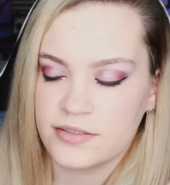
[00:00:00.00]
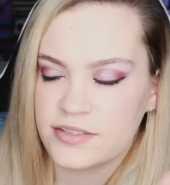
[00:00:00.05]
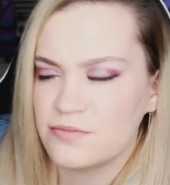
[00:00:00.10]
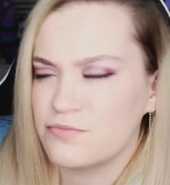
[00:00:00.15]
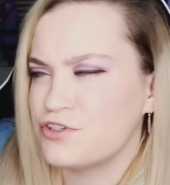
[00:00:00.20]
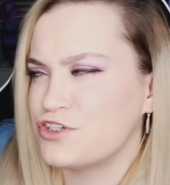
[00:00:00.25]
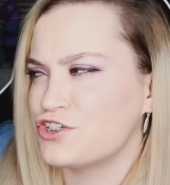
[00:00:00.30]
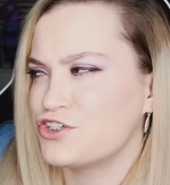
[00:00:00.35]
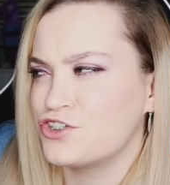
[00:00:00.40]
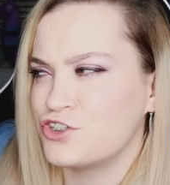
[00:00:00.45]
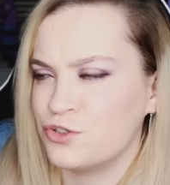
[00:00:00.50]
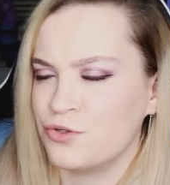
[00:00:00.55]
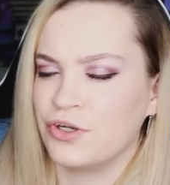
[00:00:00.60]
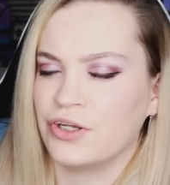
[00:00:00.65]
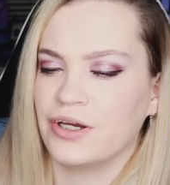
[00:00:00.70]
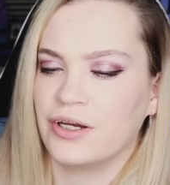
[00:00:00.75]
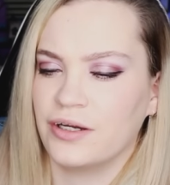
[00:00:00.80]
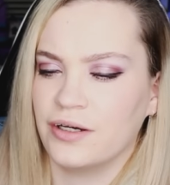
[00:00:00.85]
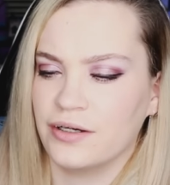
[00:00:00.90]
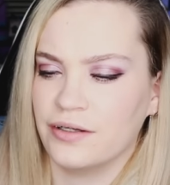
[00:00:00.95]
Someone is
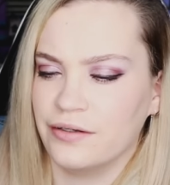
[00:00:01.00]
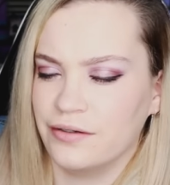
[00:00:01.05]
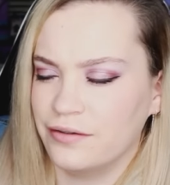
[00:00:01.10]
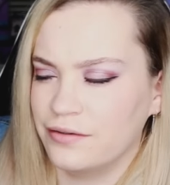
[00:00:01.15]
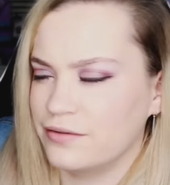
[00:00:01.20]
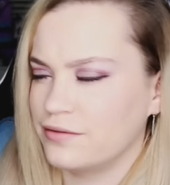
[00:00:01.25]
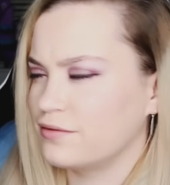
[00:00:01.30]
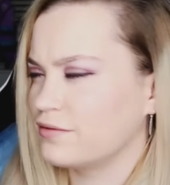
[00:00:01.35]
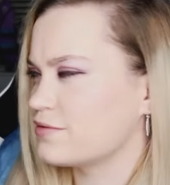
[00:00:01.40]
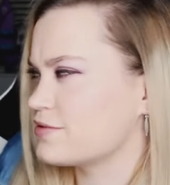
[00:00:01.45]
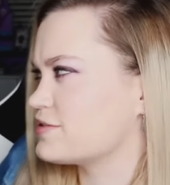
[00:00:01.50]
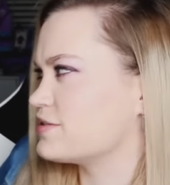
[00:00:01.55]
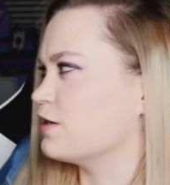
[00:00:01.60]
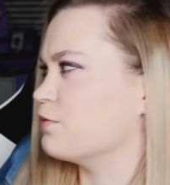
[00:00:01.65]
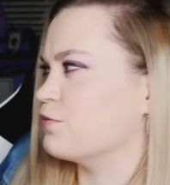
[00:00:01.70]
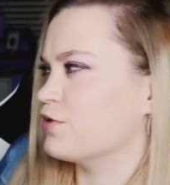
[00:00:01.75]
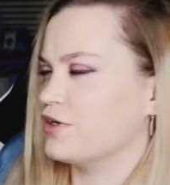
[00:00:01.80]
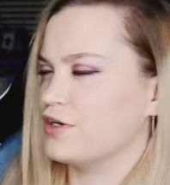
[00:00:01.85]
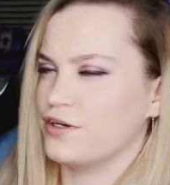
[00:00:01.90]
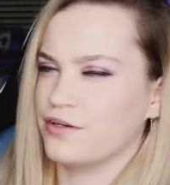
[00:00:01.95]
shooting a gun
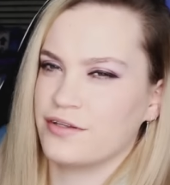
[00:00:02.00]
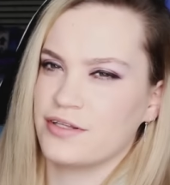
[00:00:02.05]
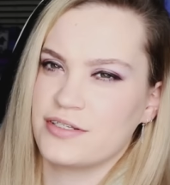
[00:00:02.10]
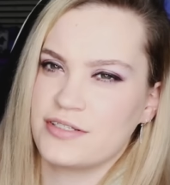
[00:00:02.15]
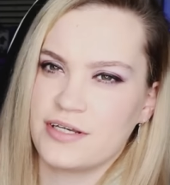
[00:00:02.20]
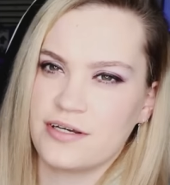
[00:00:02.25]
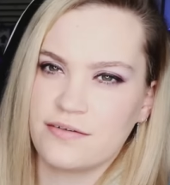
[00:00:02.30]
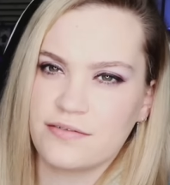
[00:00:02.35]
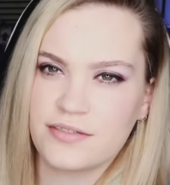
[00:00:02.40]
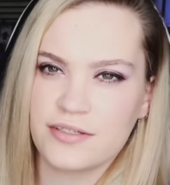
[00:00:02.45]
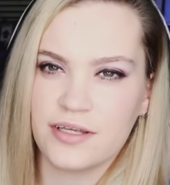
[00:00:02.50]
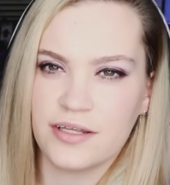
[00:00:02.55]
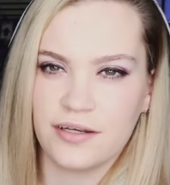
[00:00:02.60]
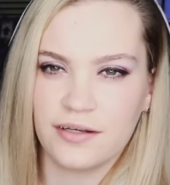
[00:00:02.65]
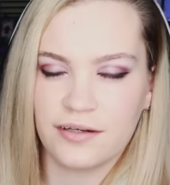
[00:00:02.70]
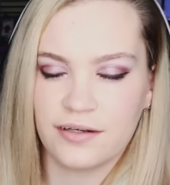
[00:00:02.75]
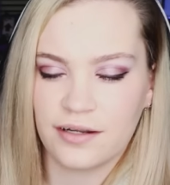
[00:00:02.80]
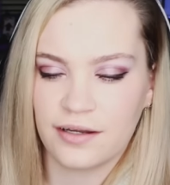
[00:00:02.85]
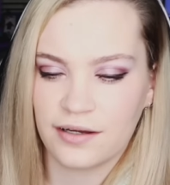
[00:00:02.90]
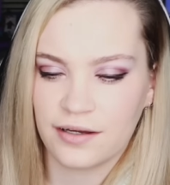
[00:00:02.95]
somewhere near this house,
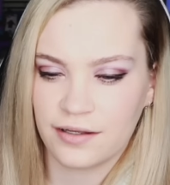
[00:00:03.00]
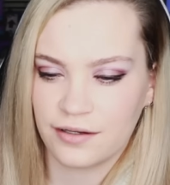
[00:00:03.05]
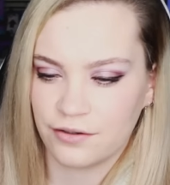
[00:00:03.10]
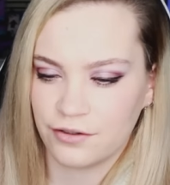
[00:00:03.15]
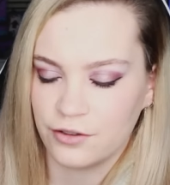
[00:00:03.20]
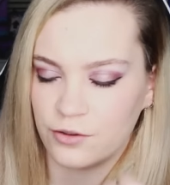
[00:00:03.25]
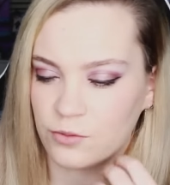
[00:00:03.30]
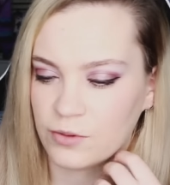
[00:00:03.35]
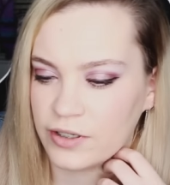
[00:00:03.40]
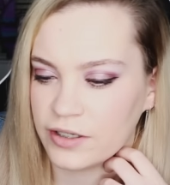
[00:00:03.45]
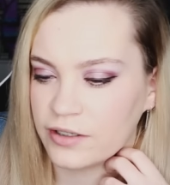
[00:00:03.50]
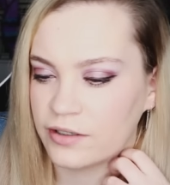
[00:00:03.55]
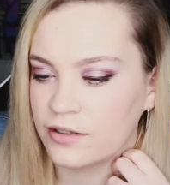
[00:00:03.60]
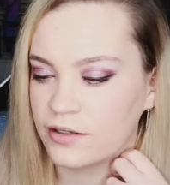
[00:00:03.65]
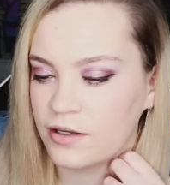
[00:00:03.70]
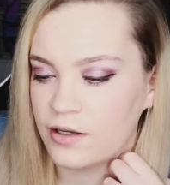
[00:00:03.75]
and I don't know why.